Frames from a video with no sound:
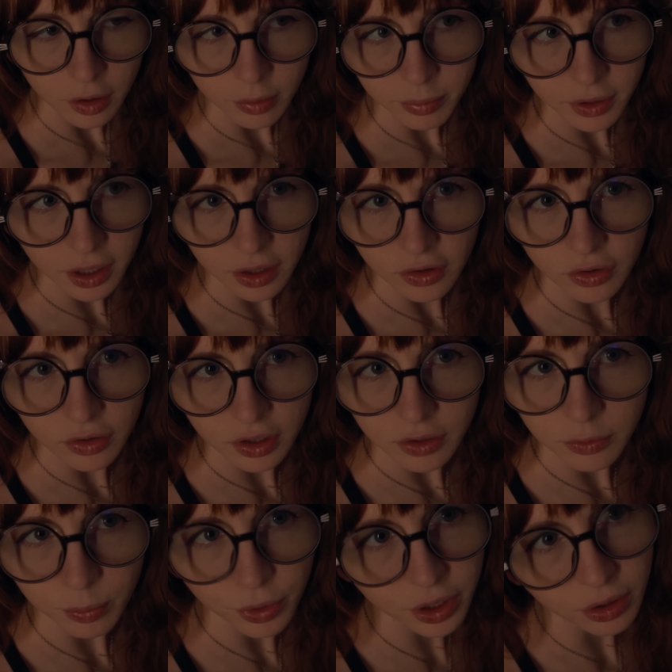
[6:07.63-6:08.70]
Because
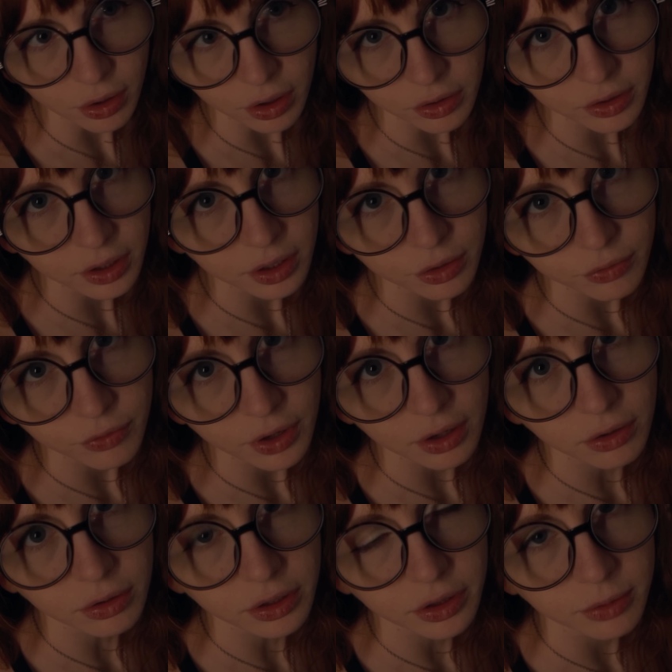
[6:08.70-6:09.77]
it's pretty hard to get a
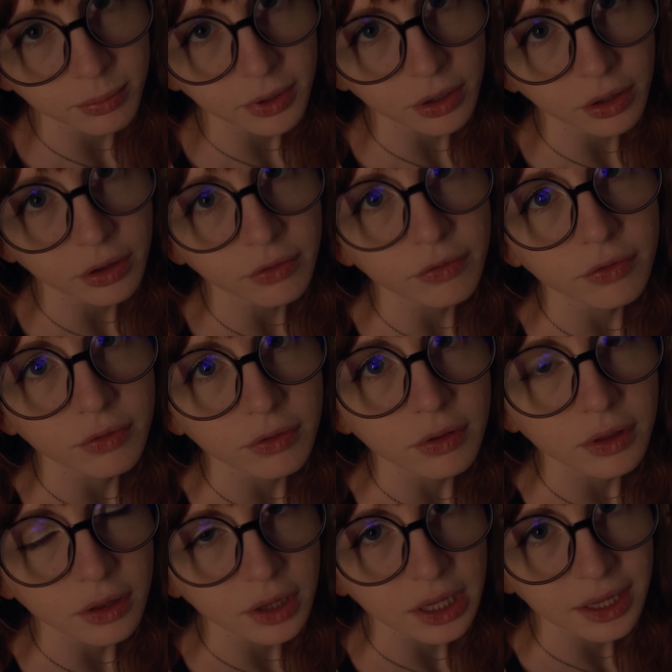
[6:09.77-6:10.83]
freckle in the middle of
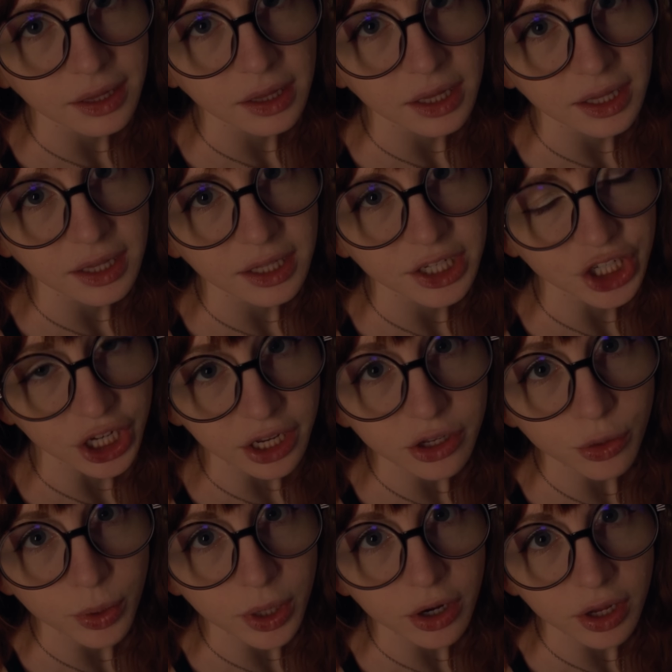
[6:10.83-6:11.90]

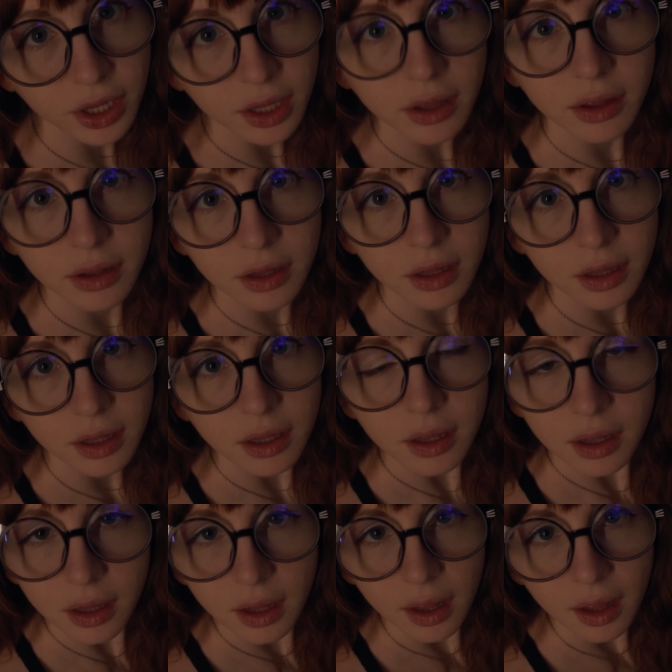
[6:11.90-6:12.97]
January.
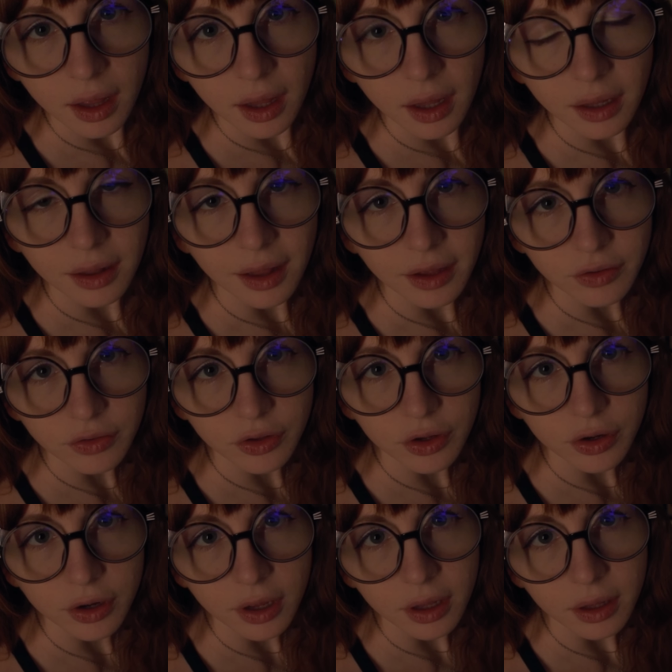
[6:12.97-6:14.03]
Unless
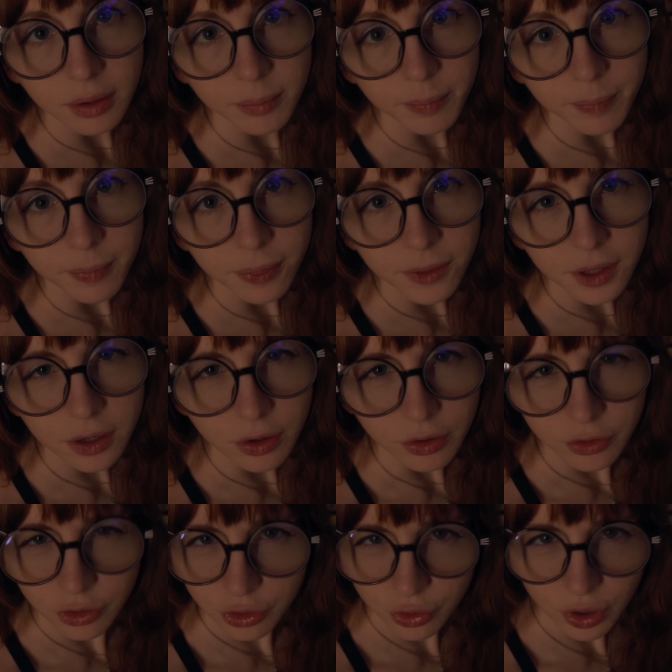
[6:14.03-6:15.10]
you're in
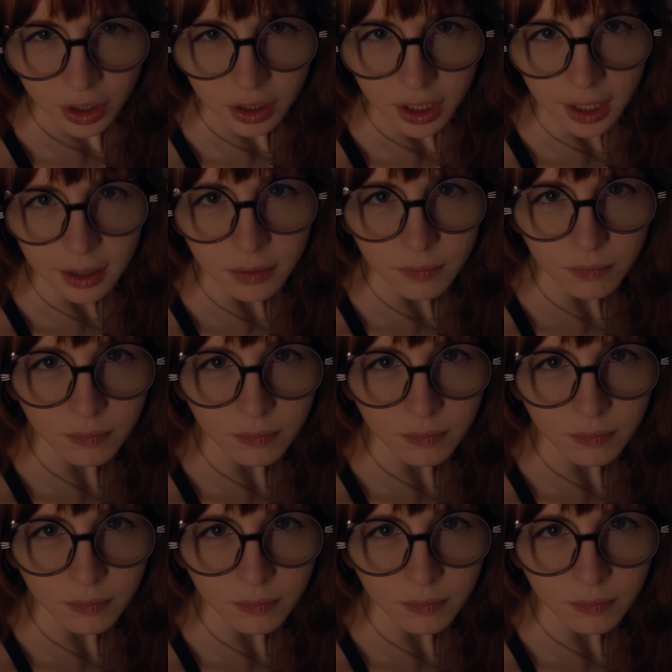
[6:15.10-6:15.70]
Australia.